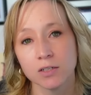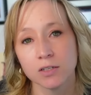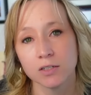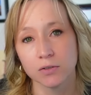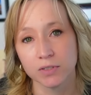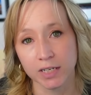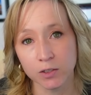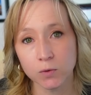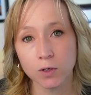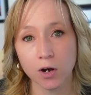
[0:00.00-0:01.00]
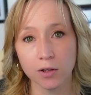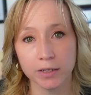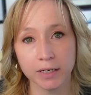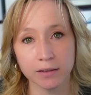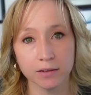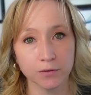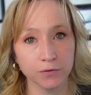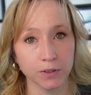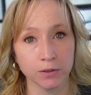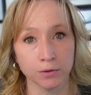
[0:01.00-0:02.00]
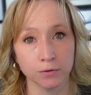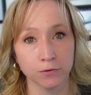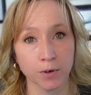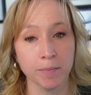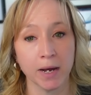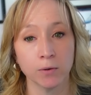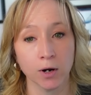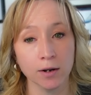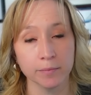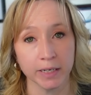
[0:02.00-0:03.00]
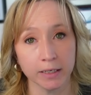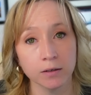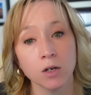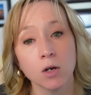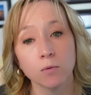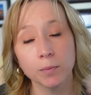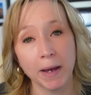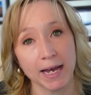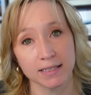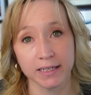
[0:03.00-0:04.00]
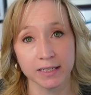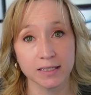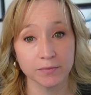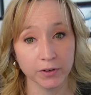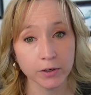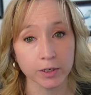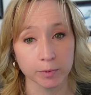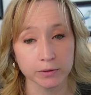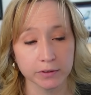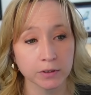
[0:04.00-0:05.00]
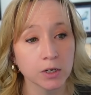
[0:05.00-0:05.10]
So since we're calling the flow from Power Automate, we're passing it some variables.